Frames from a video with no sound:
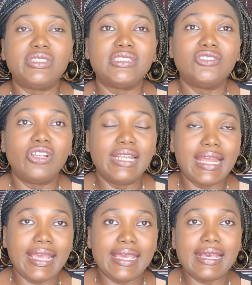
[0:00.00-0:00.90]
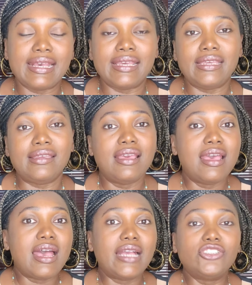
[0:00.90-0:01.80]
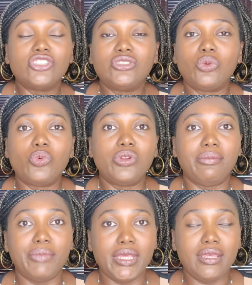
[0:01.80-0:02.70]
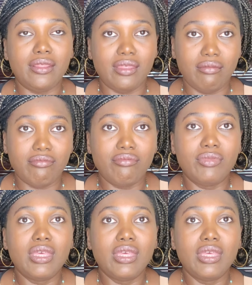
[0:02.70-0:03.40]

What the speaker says: It's not like I just don't want to make them.